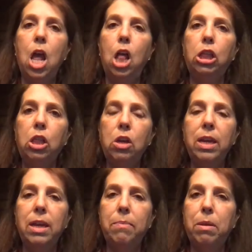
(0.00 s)
look
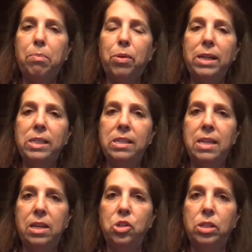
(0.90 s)
at the
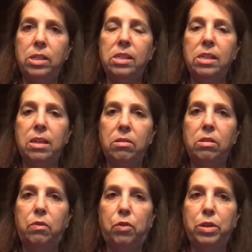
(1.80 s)
presentation
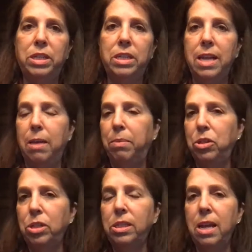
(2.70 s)
skills for today, but
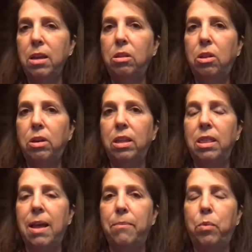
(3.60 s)
just take a look at them.